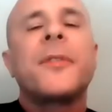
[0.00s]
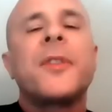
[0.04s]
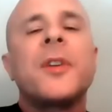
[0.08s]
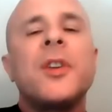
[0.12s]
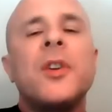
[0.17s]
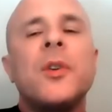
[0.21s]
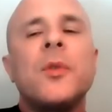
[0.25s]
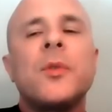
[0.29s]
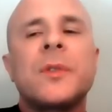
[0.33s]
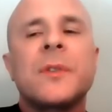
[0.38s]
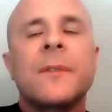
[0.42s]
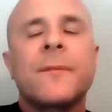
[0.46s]
you know, about
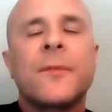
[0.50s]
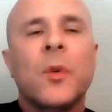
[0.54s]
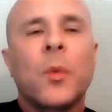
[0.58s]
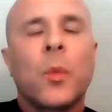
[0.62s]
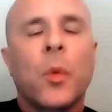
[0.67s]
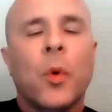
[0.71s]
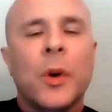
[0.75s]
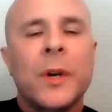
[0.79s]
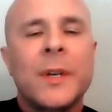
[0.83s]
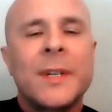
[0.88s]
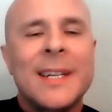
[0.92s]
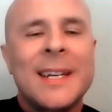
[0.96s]
the one, use of the
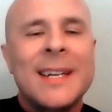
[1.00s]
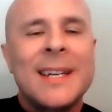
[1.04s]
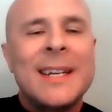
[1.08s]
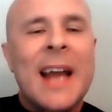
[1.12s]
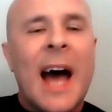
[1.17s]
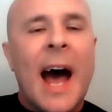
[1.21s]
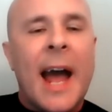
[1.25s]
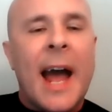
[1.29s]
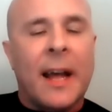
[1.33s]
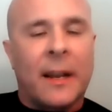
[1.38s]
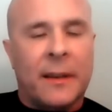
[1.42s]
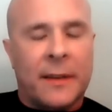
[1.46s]
word
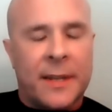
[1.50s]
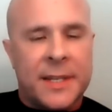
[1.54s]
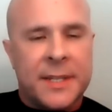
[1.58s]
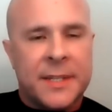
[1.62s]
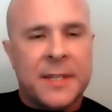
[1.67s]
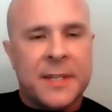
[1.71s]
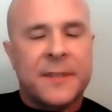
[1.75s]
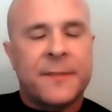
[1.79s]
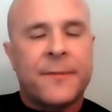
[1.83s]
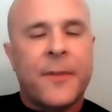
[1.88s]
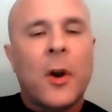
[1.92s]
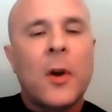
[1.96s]

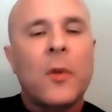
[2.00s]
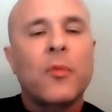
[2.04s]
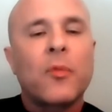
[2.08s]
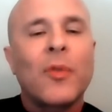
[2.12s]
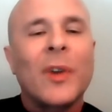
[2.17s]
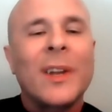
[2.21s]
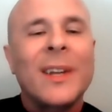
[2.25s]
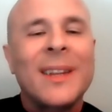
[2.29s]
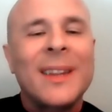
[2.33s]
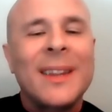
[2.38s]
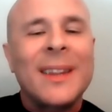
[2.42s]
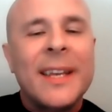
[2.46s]
denialist. It's very
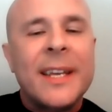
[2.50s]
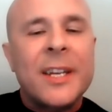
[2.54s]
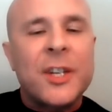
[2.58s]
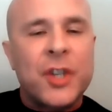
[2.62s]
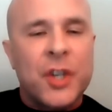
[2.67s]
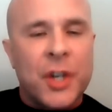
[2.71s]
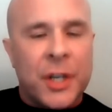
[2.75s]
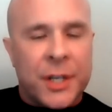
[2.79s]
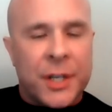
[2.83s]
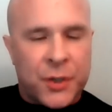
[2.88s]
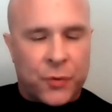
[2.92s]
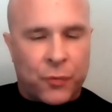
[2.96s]

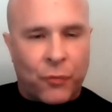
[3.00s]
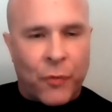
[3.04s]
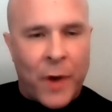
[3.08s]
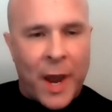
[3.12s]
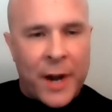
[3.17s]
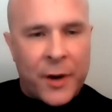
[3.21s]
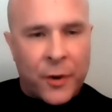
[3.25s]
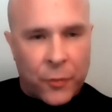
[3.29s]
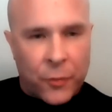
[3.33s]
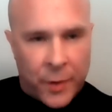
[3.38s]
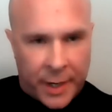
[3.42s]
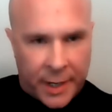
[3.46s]
religious
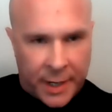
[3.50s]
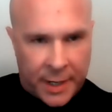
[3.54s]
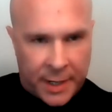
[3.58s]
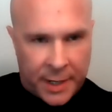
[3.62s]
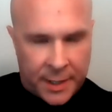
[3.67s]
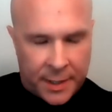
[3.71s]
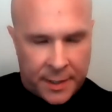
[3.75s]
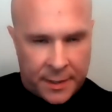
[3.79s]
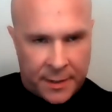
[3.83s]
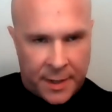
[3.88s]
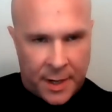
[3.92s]
rhetoric.